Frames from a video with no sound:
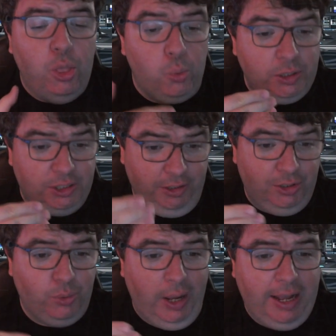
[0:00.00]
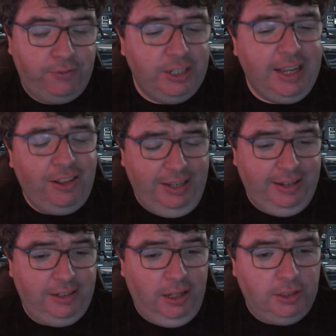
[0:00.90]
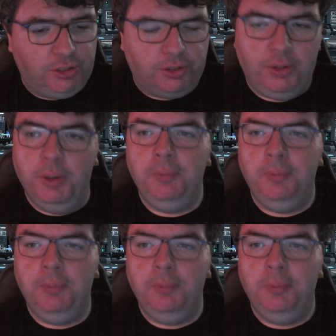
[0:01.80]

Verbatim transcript: Throat's a little dry after yelling at a concert.